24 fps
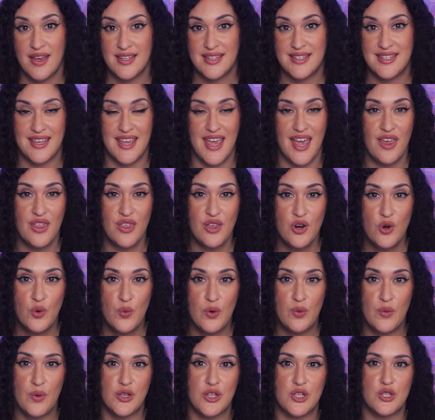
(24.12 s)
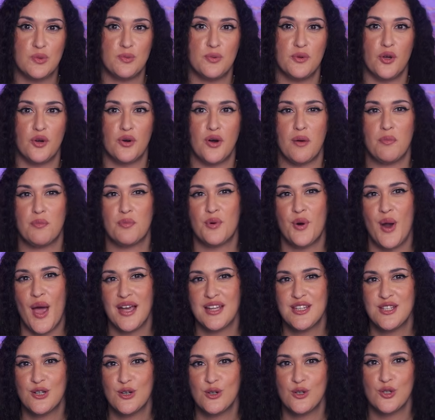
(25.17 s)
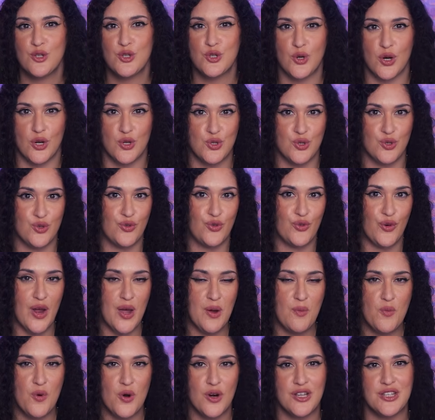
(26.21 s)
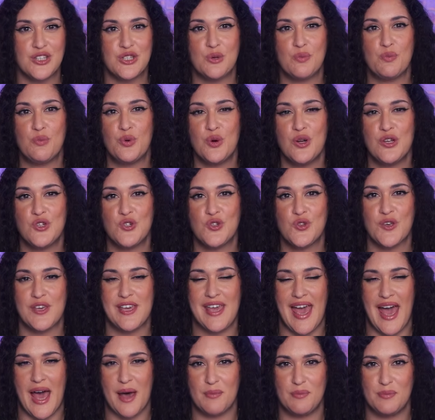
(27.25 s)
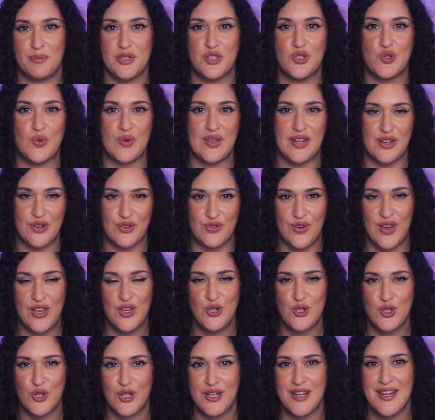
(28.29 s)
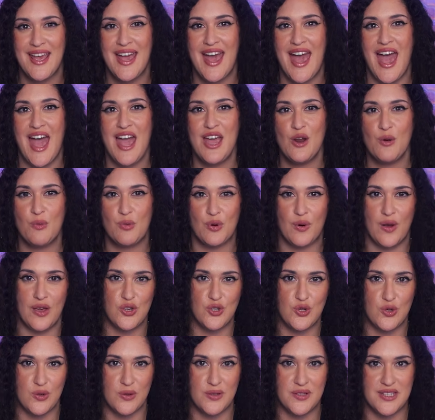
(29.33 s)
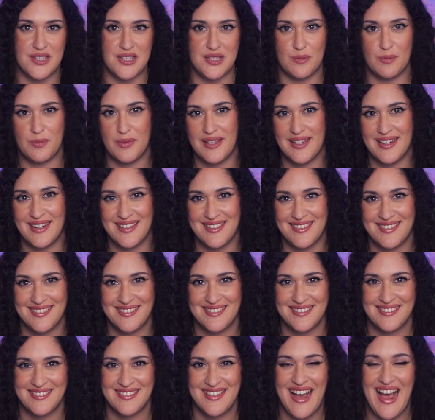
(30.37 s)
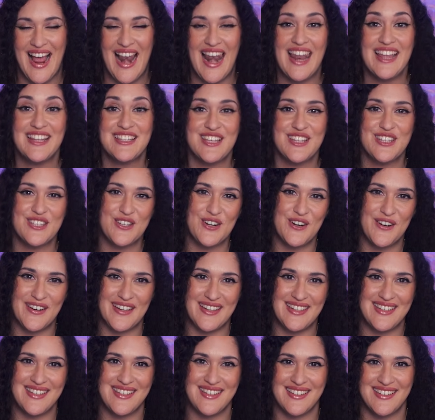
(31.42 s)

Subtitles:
Together, we will explore a practical, structured framework to bridge the gap between innovation and operational discipline. Let's get started.